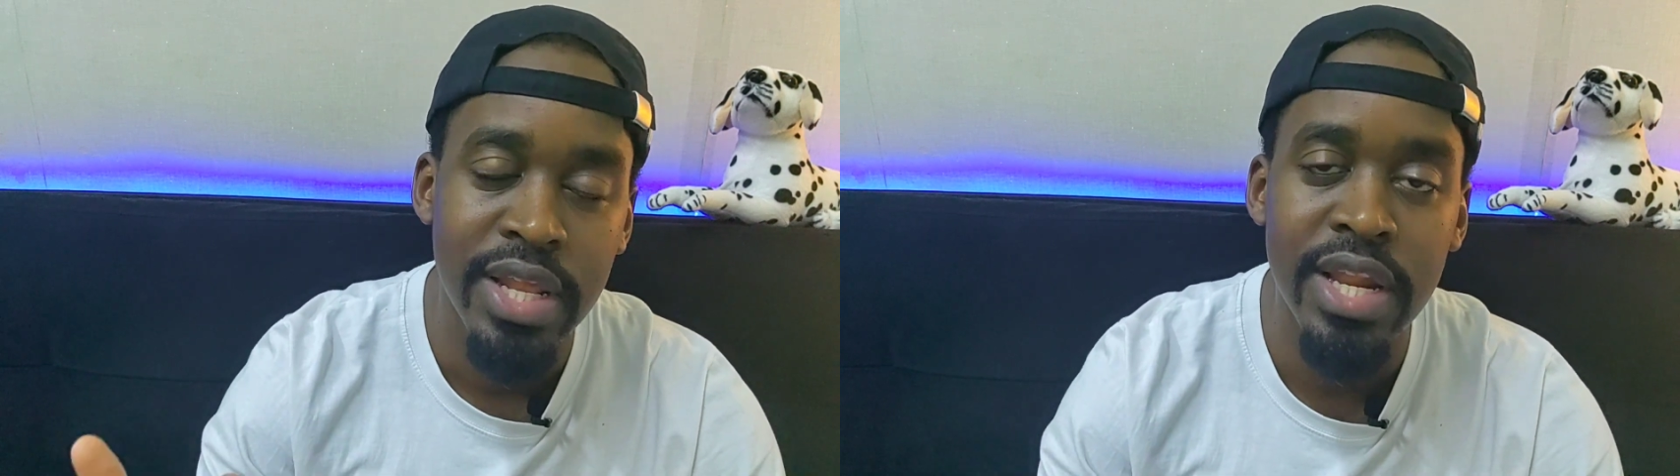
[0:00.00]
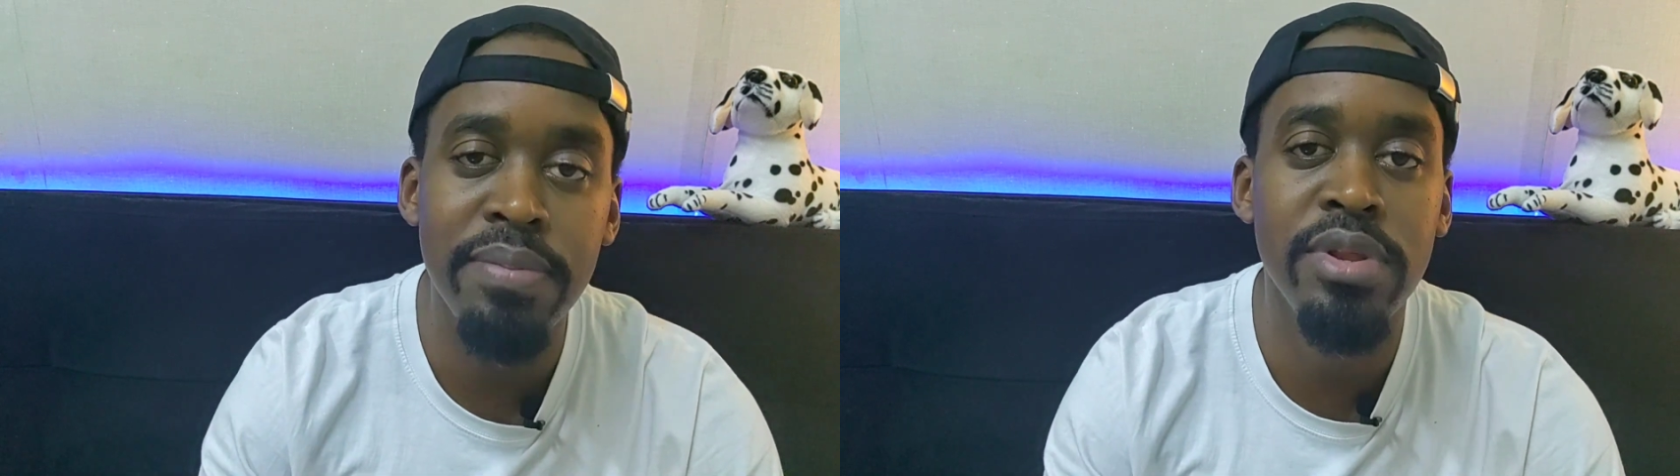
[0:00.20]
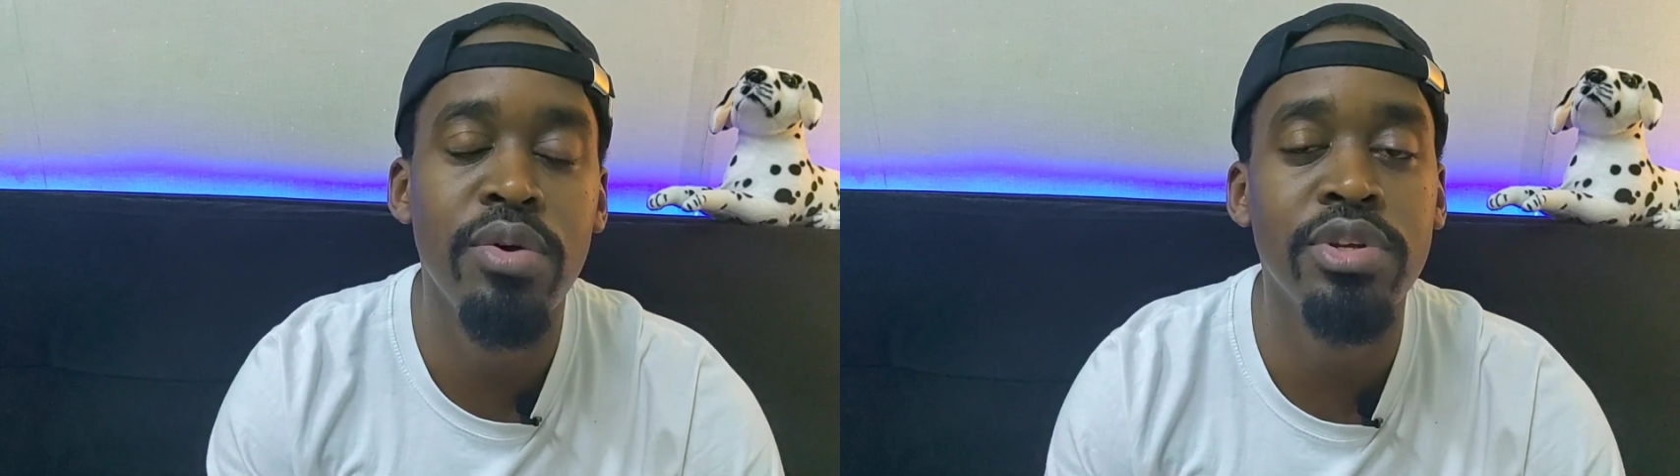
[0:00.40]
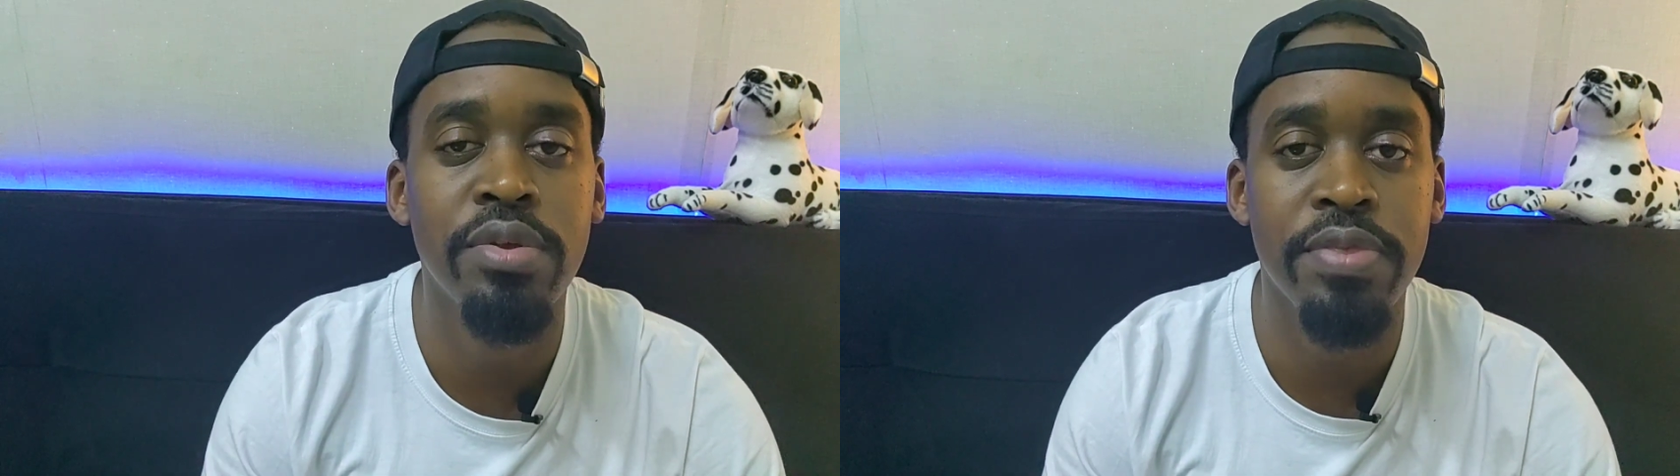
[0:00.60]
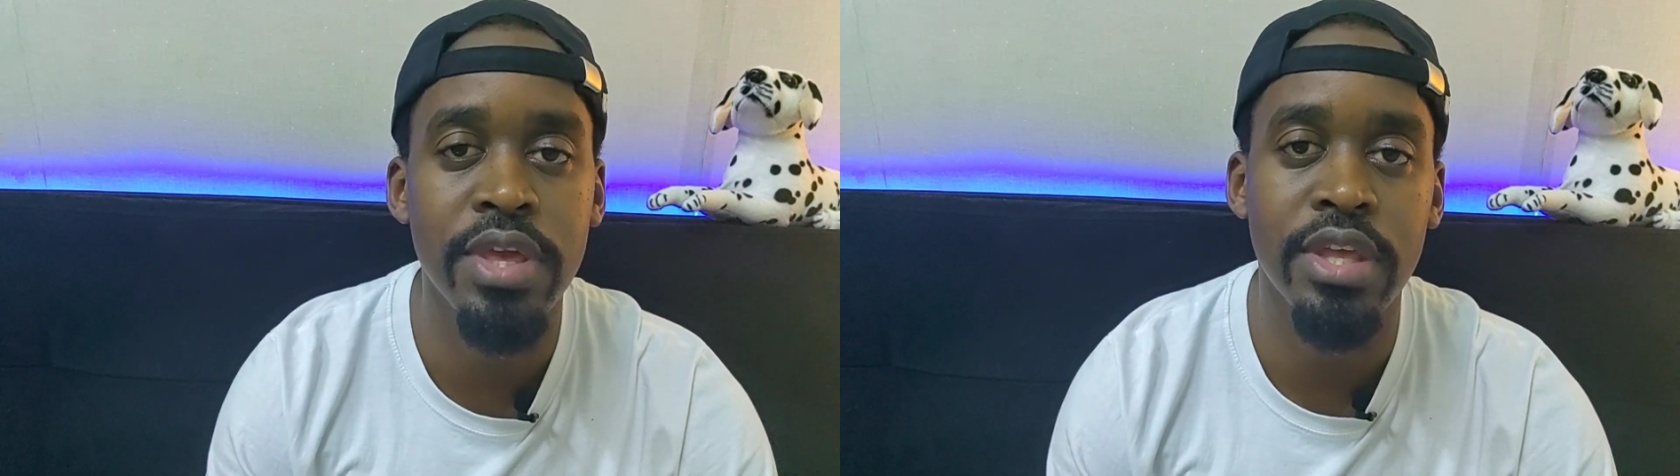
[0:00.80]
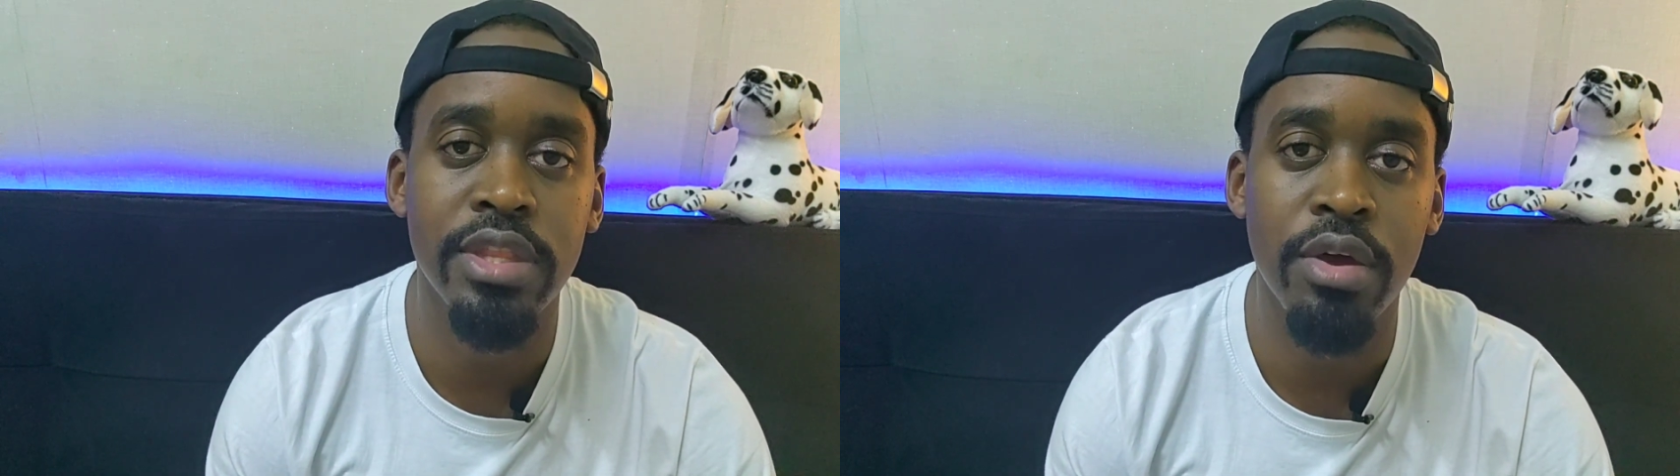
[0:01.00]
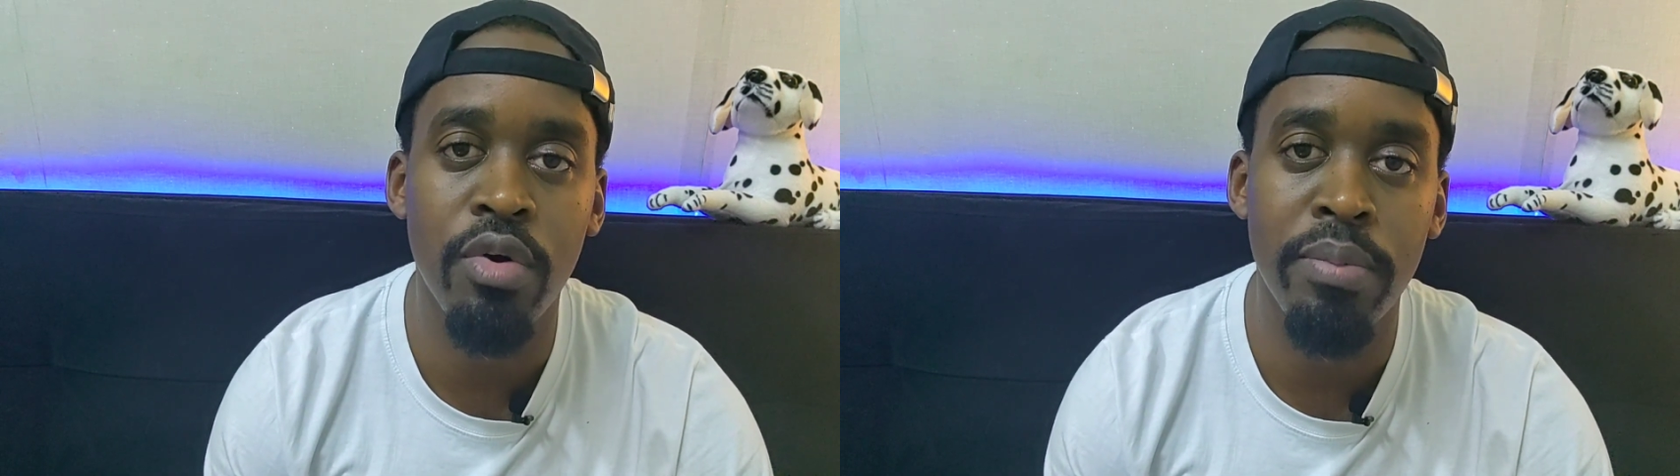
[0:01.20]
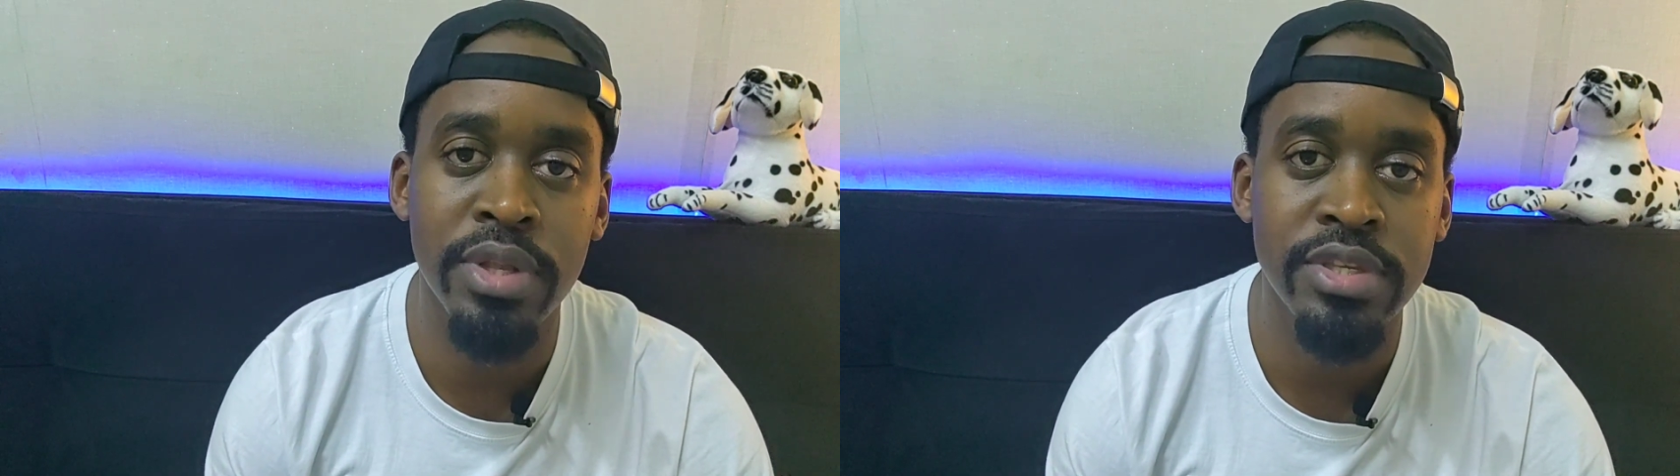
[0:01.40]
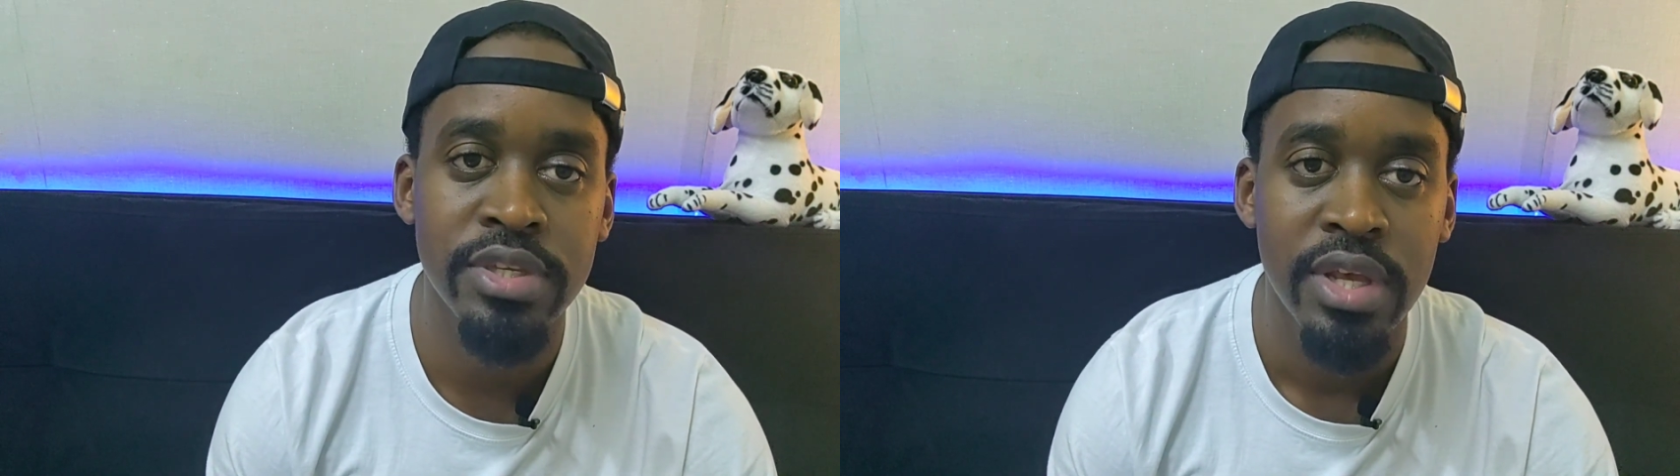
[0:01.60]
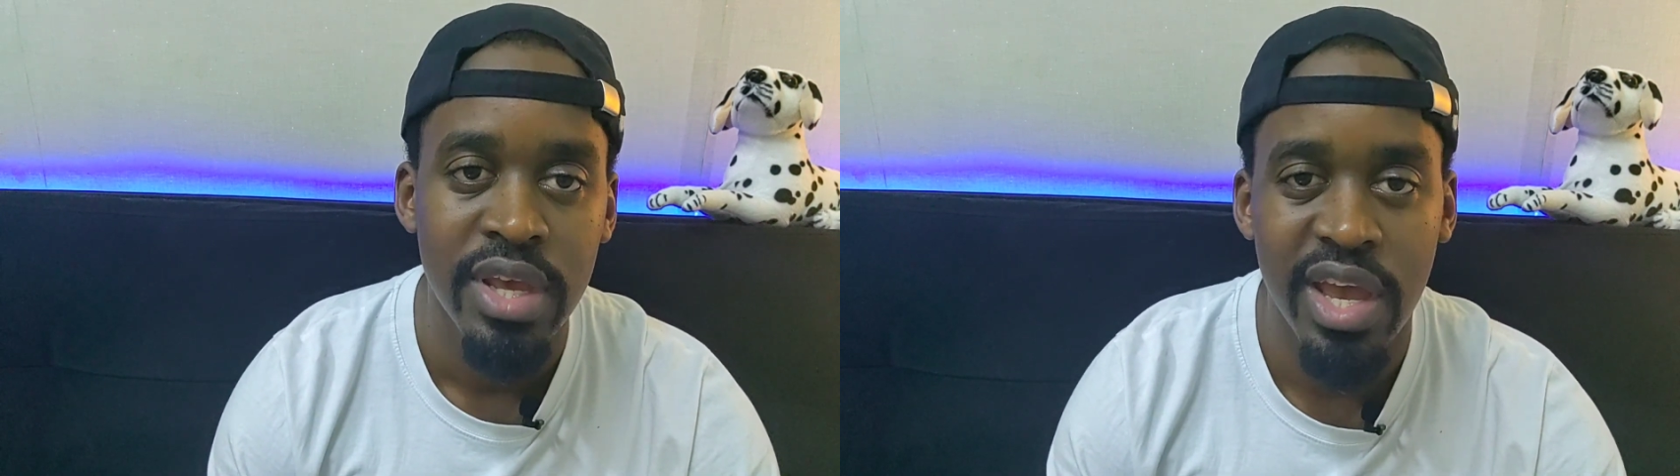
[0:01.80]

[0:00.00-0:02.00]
Let me know what you think in the comments,